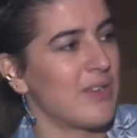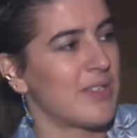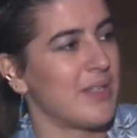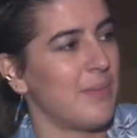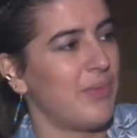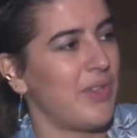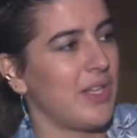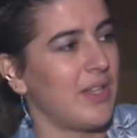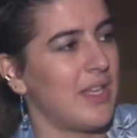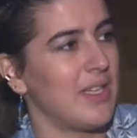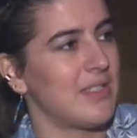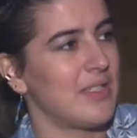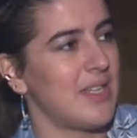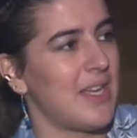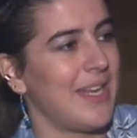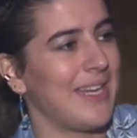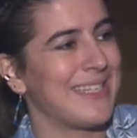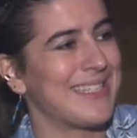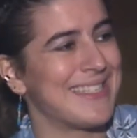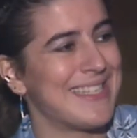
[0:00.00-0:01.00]
something that's
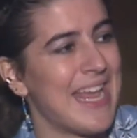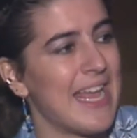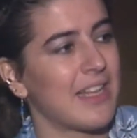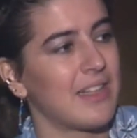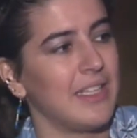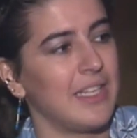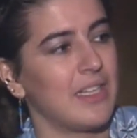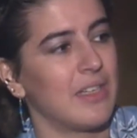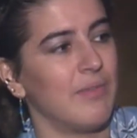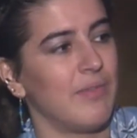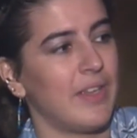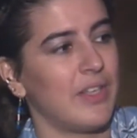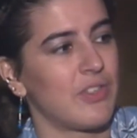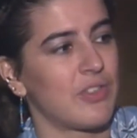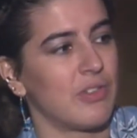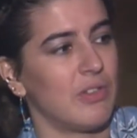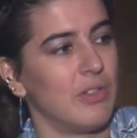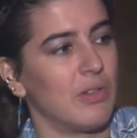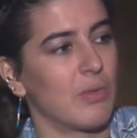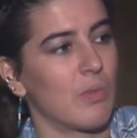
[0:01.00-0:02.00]
not exactly
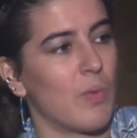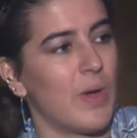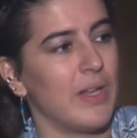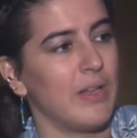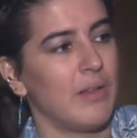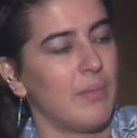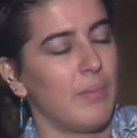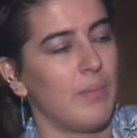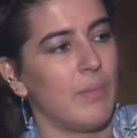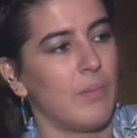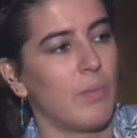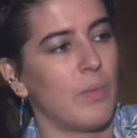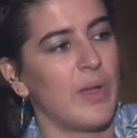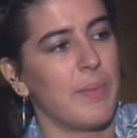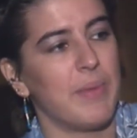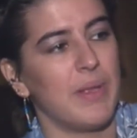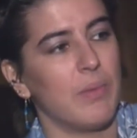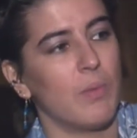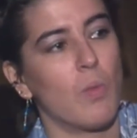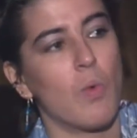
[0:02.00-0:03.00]
conventional or what
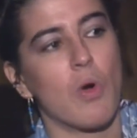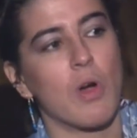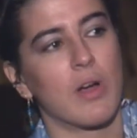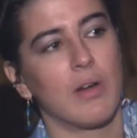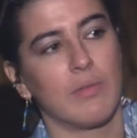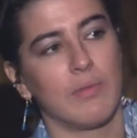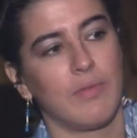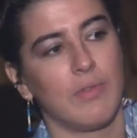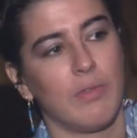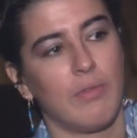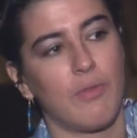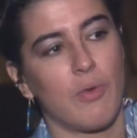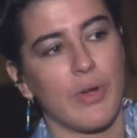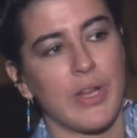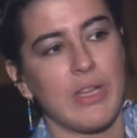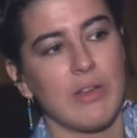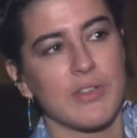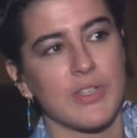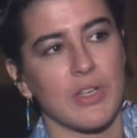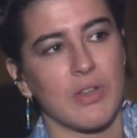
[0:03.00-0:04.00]
women wore 40
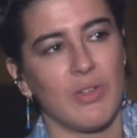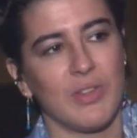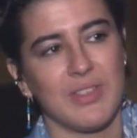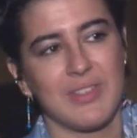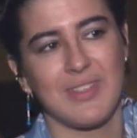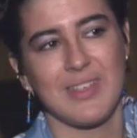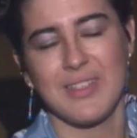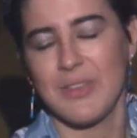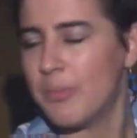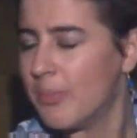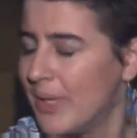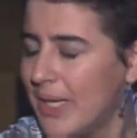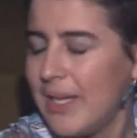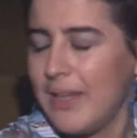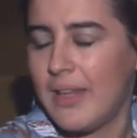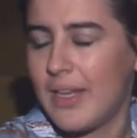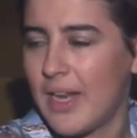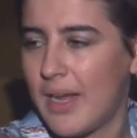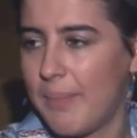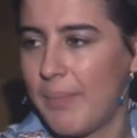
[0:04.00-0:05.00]
years ago, this doesn't mean
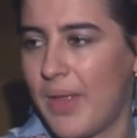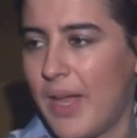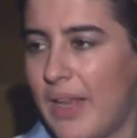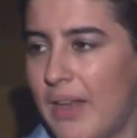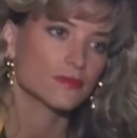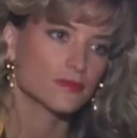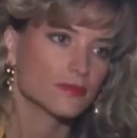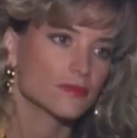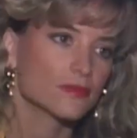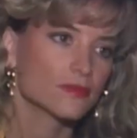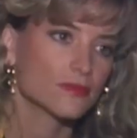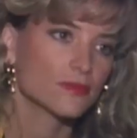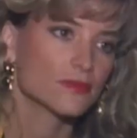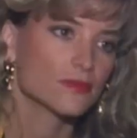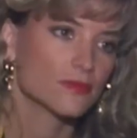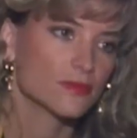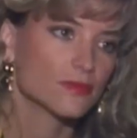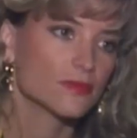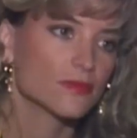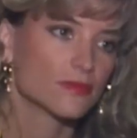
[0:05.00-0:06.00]
that I'm not
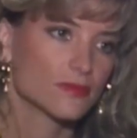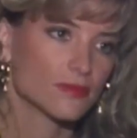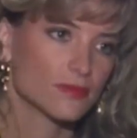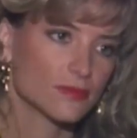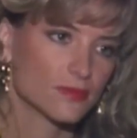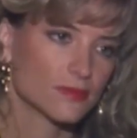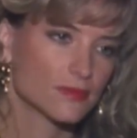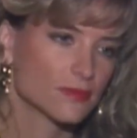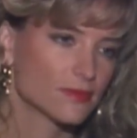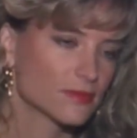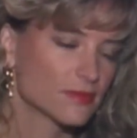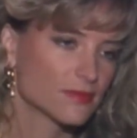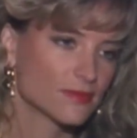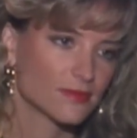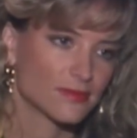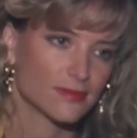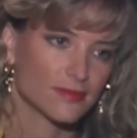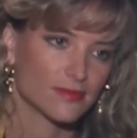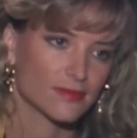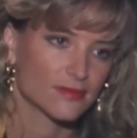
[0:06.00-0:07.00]
completely serious about what
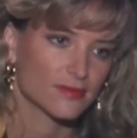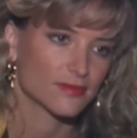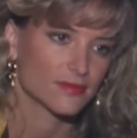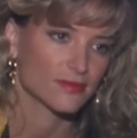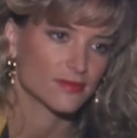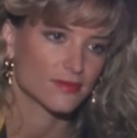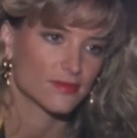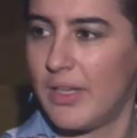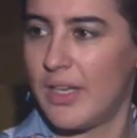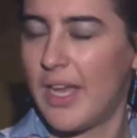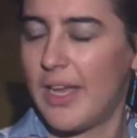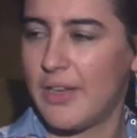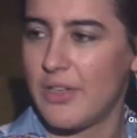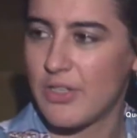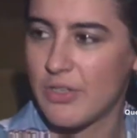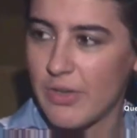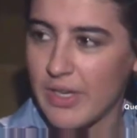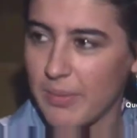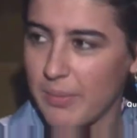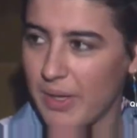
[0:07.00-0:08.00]
I'm doing or, and not
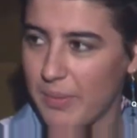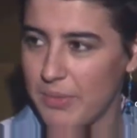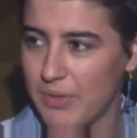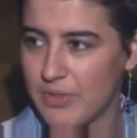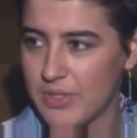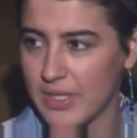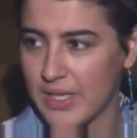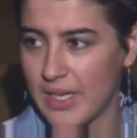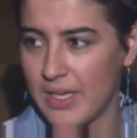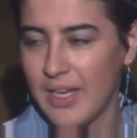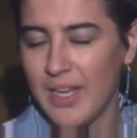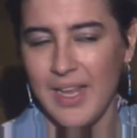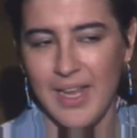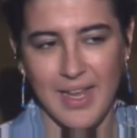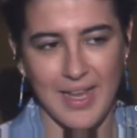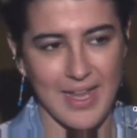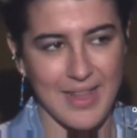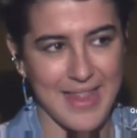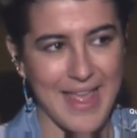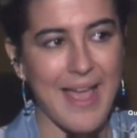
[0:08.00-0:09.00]
enjoying my music. And
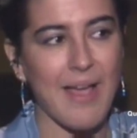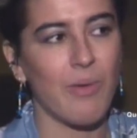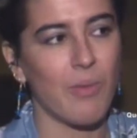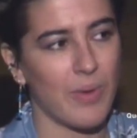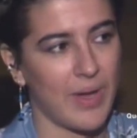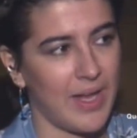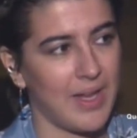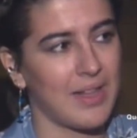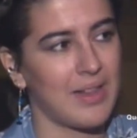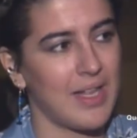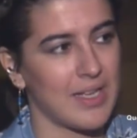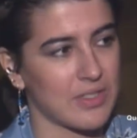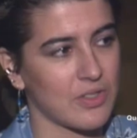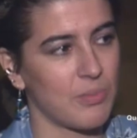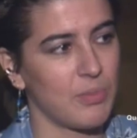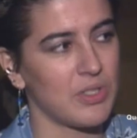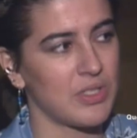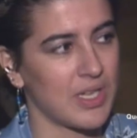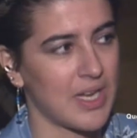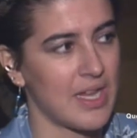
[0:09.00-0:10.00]
in that way, classical
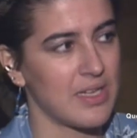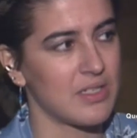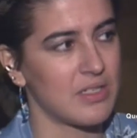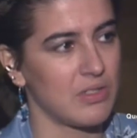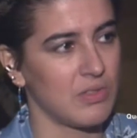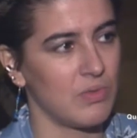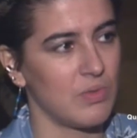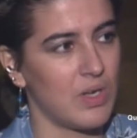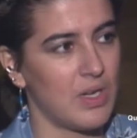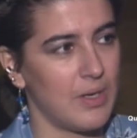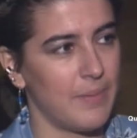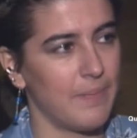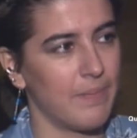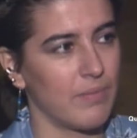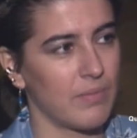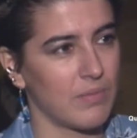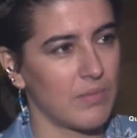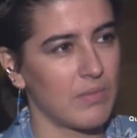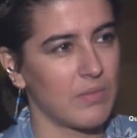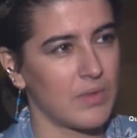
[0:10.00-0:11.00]
music has to um,
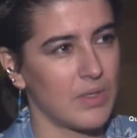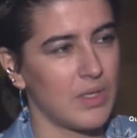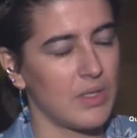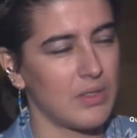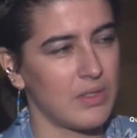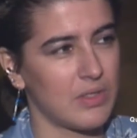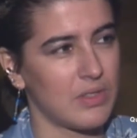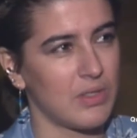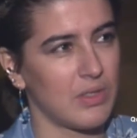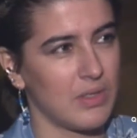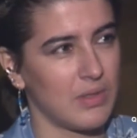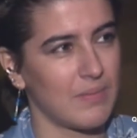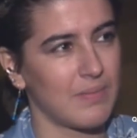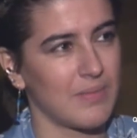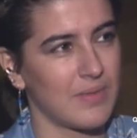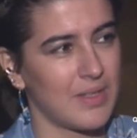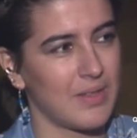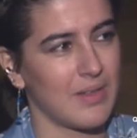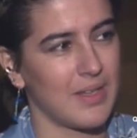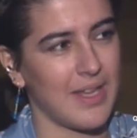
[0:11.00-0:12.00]

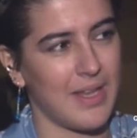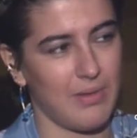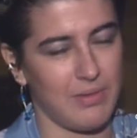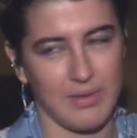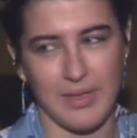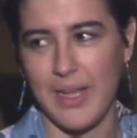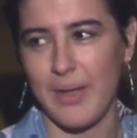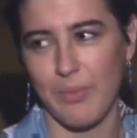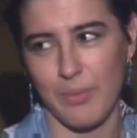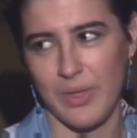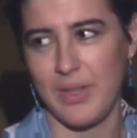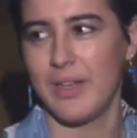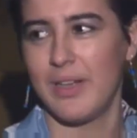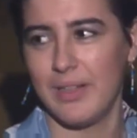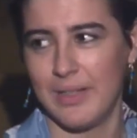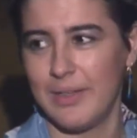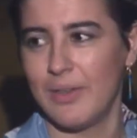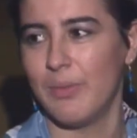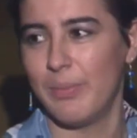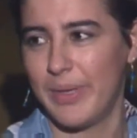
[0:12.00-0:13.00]
get, get with it a
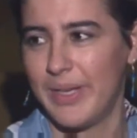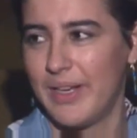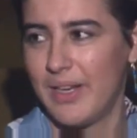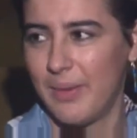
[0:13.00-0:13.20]
little bit.